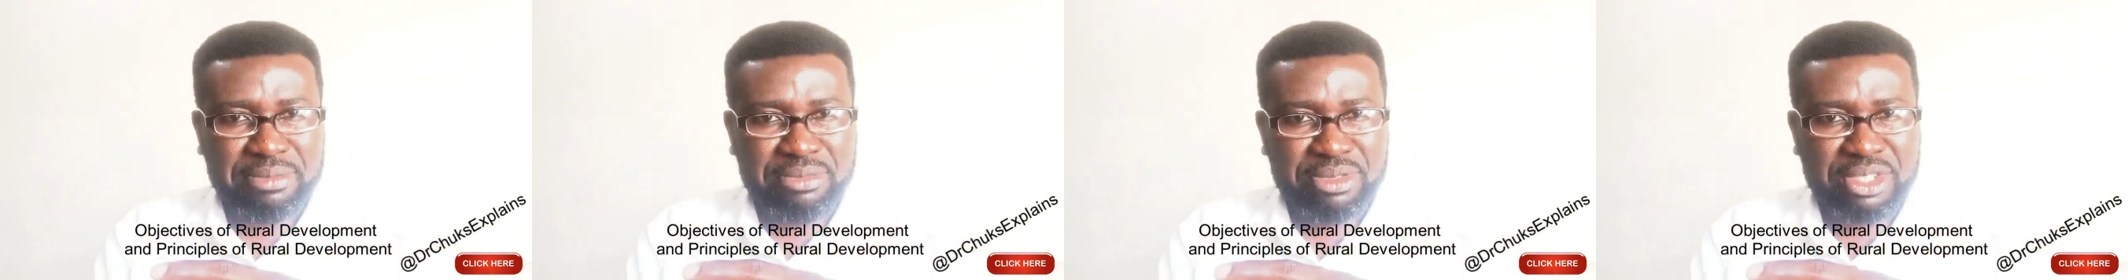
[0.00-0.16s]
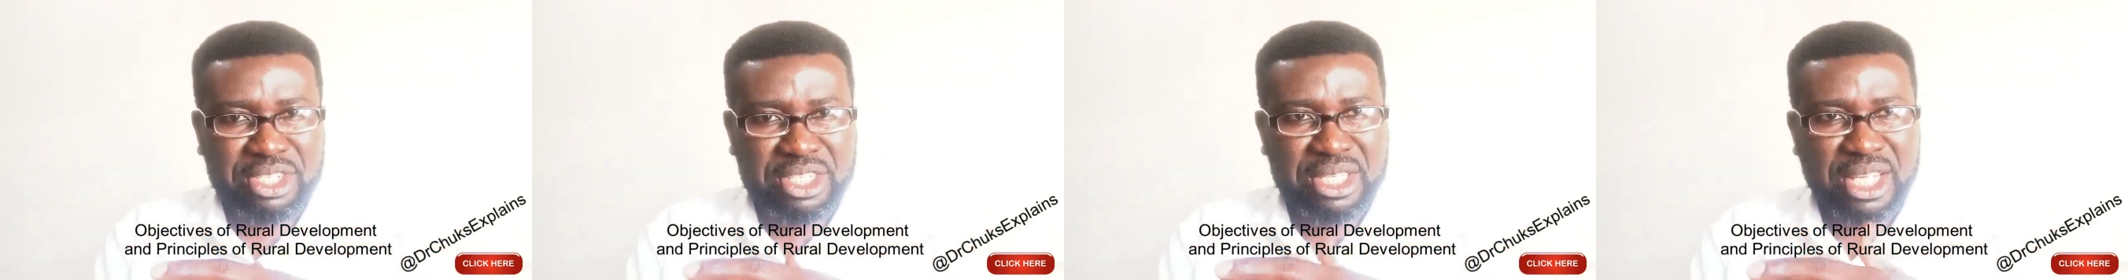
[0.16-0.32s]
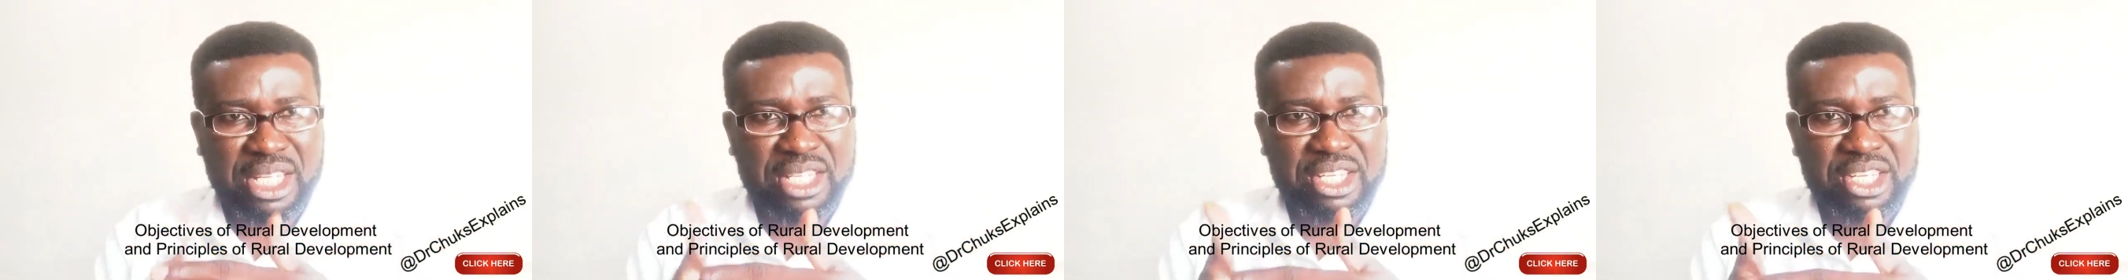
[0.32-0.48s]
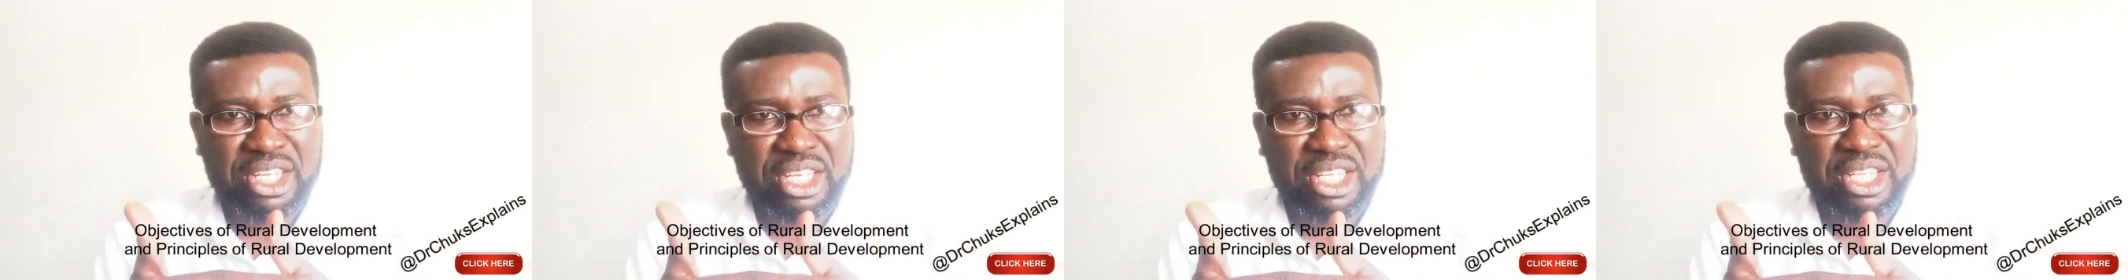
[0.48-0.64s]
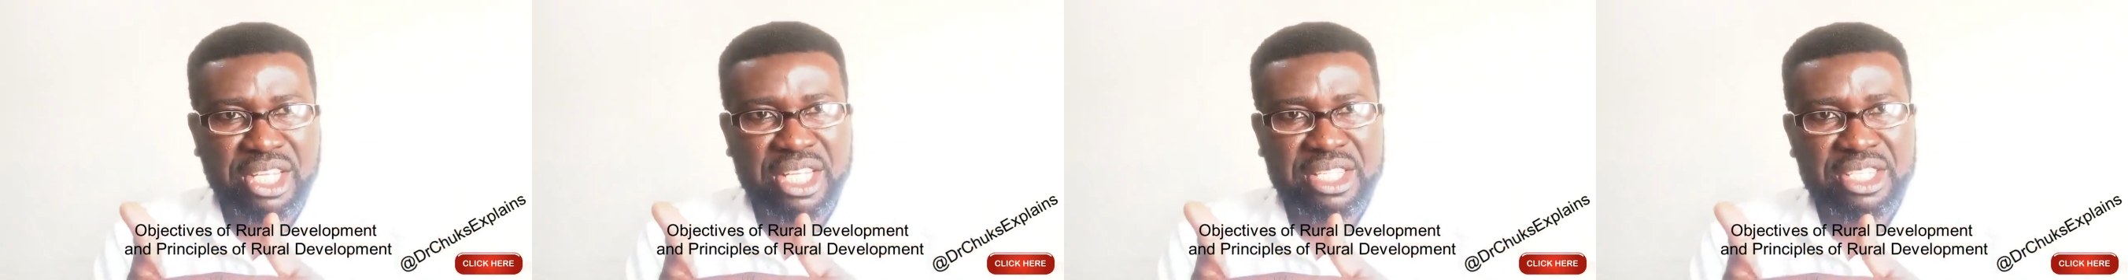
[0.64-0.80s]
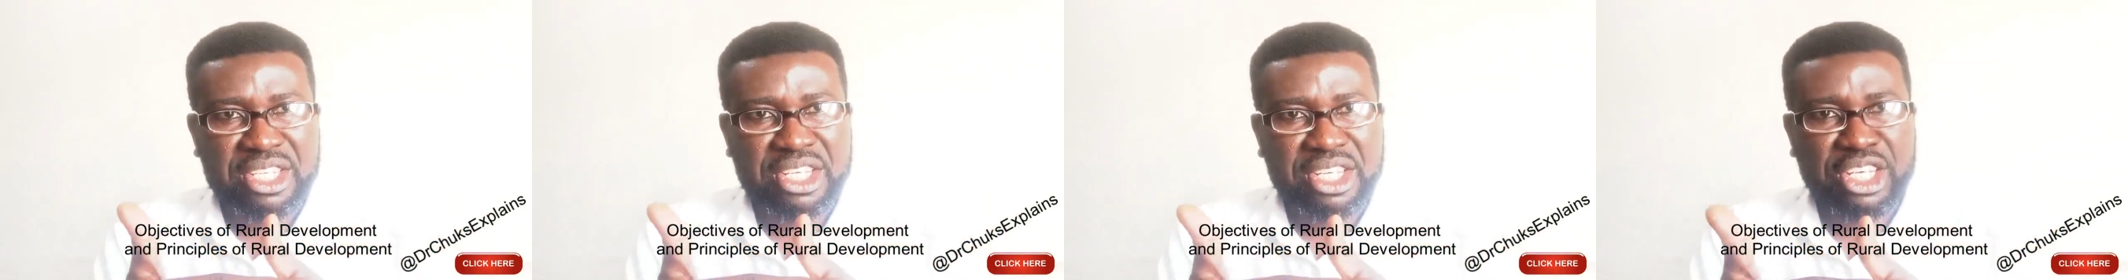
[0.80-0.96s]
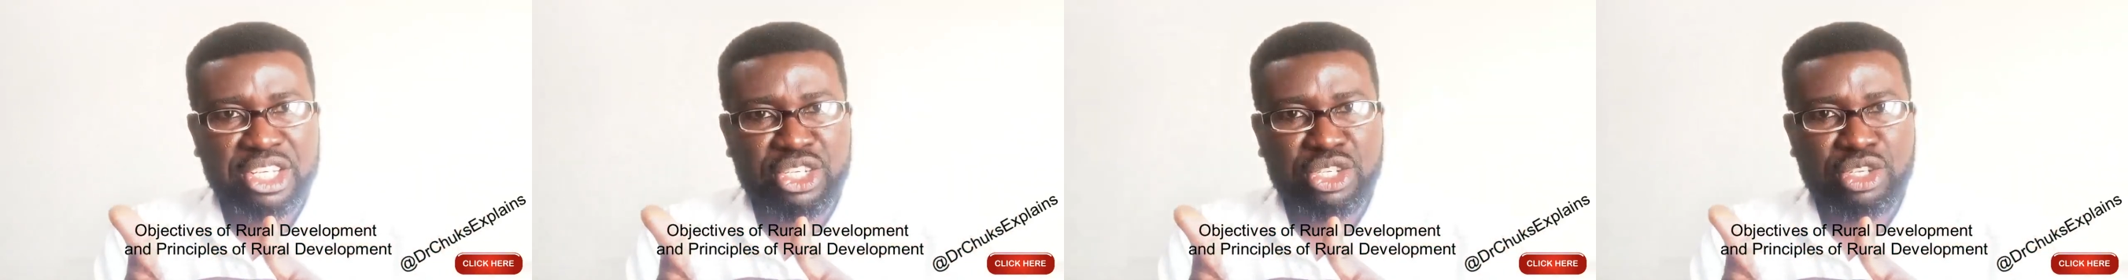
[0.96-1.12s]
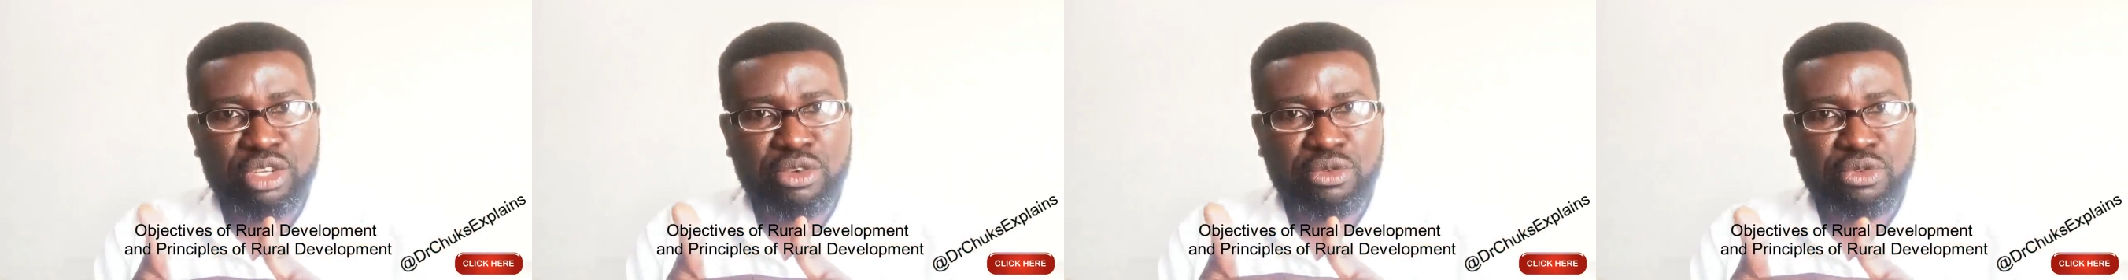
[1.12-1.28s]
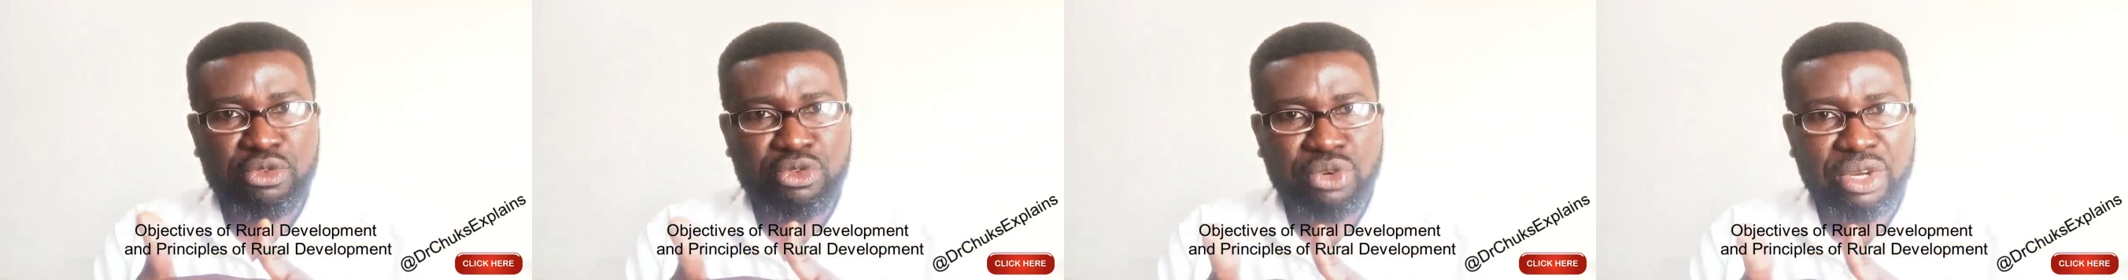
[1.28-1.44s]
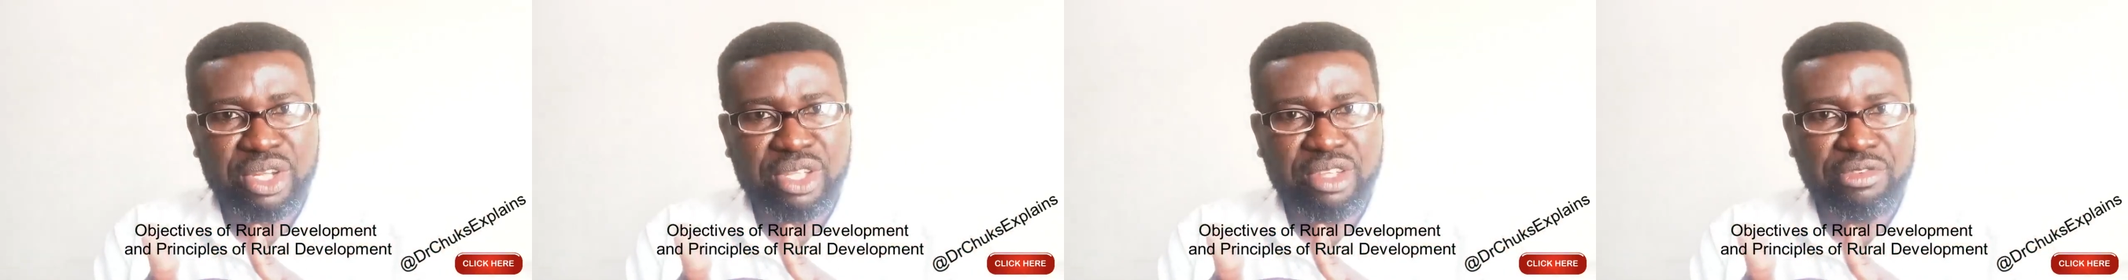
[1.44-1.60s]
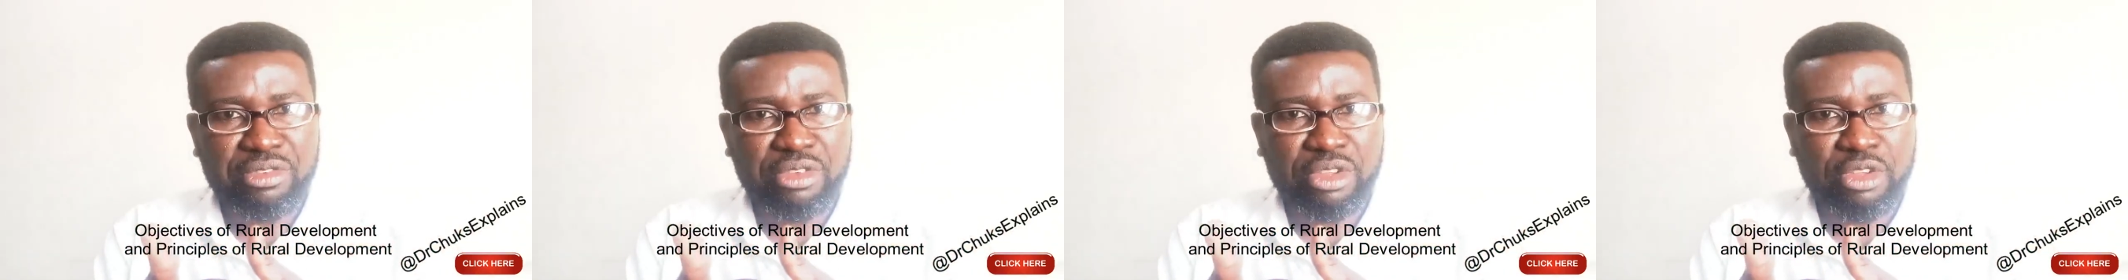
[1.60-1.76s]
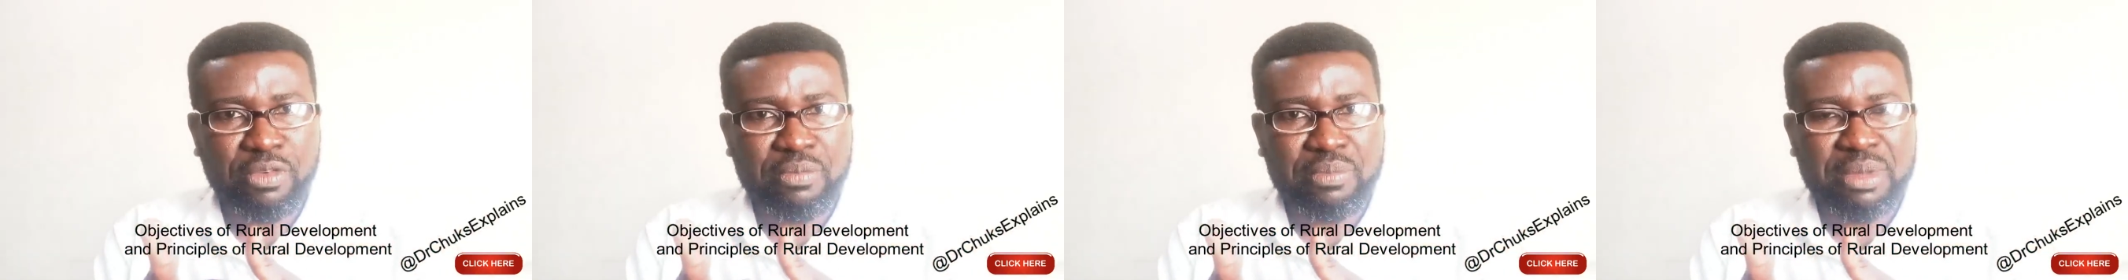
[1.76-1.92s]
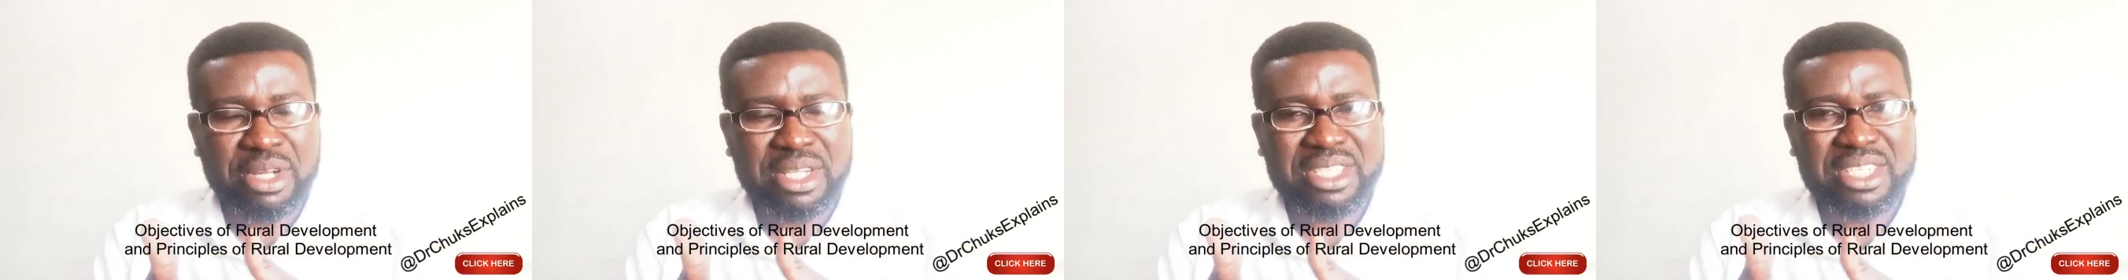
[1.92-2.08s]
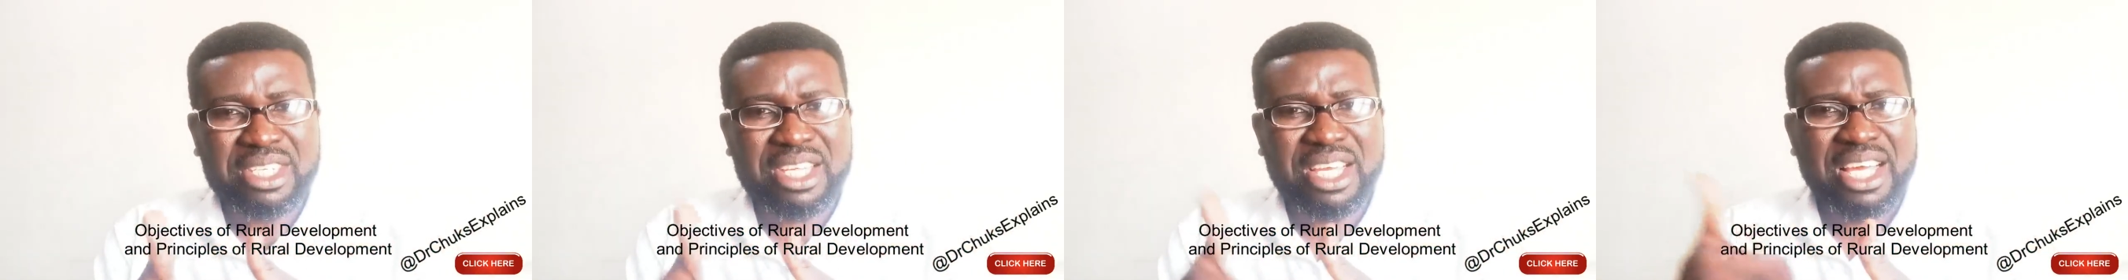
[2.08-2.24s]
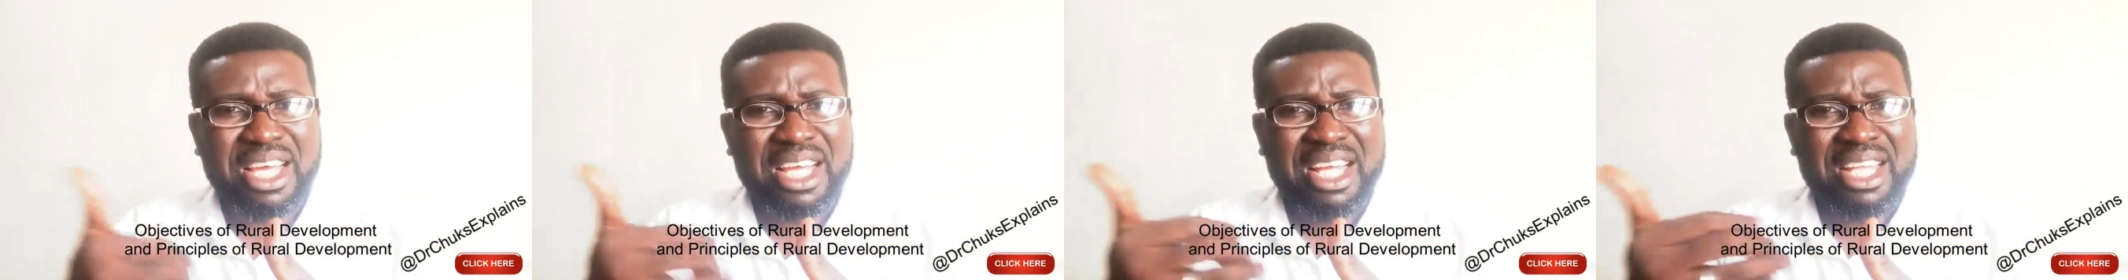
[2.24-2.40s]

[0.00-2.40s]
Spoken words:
This is an indication of rural development.